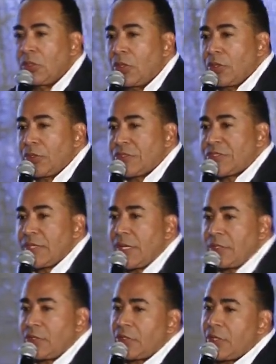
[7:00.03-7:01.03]
or your
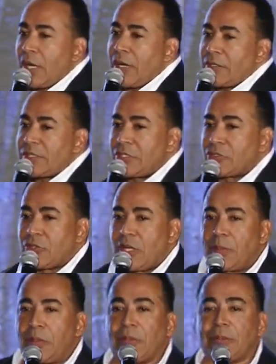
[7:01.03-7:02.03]
son or your daughter's in
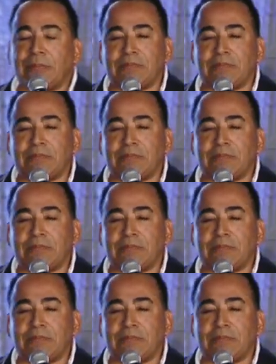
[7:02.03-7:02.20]
trouble